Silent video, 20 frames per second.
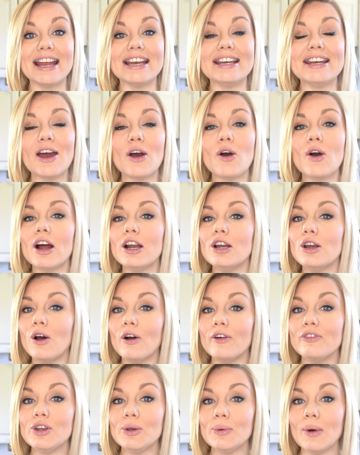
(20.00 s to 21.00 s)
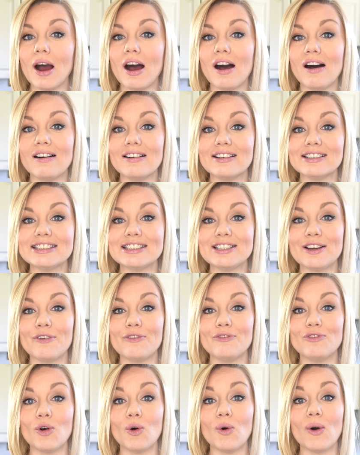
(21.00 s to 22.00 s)
Now, a lot of you asked
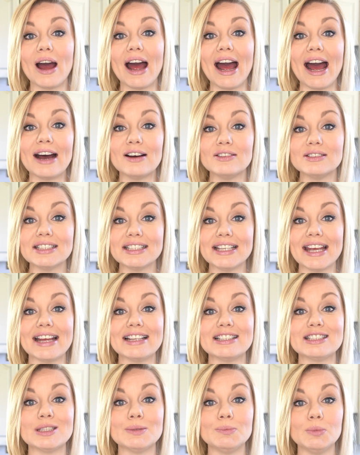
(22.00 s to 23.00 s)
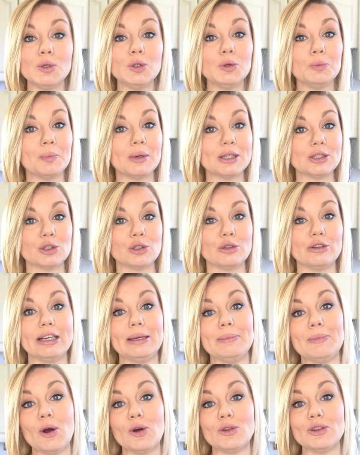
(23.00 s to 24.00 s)
for how to get smooth
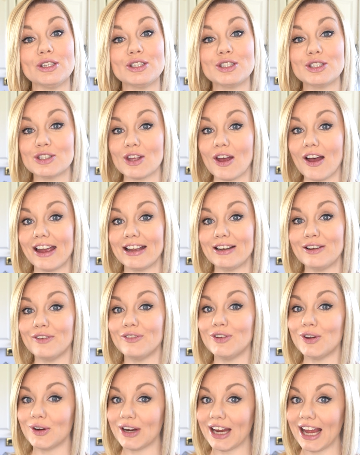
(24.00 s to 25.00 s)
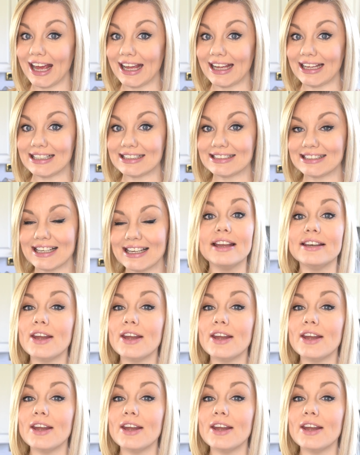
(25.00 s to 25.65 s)
buttercream on the side of your cakes.